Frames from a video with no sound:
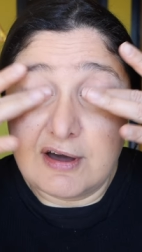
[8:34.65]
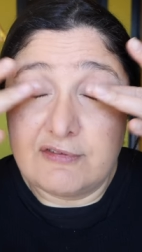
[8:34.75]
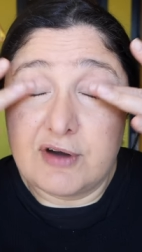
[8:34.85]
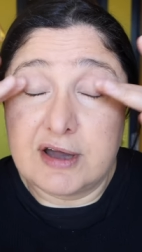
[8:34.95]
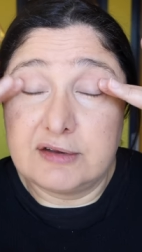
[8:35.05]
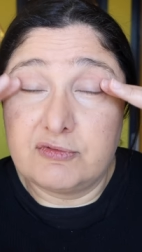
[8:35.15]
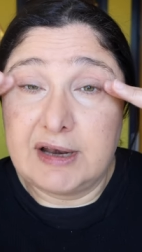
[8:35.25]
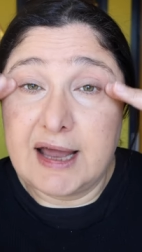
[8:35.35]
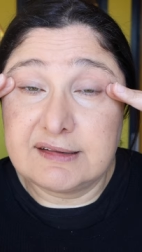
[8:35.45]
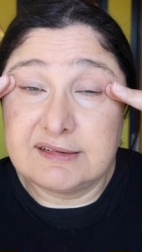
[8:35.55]
I find it
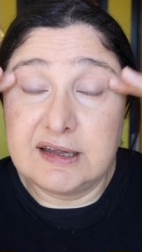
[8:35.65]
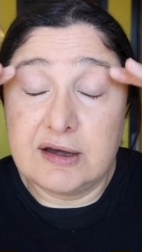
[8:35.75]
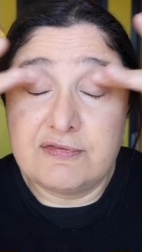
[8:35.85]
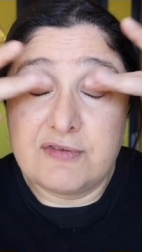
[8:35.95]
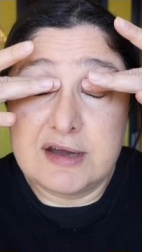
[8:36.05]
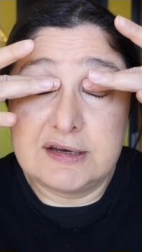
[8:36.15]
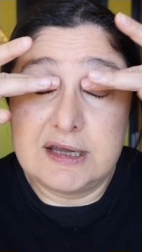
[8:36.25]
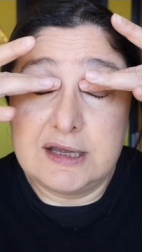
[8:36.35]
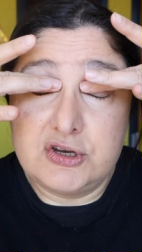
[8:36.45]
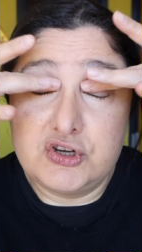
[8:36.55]
relaxing, I find
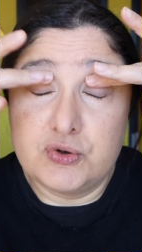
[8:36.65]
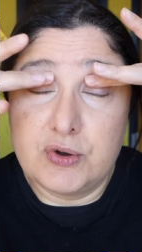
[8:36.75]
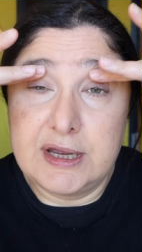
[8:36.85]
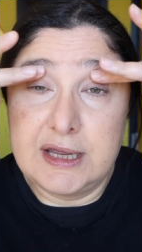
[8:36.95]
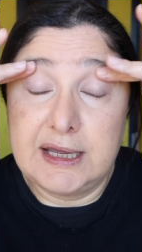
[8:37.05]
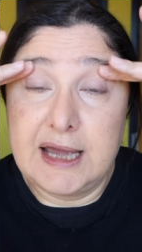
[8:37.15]
it enjoying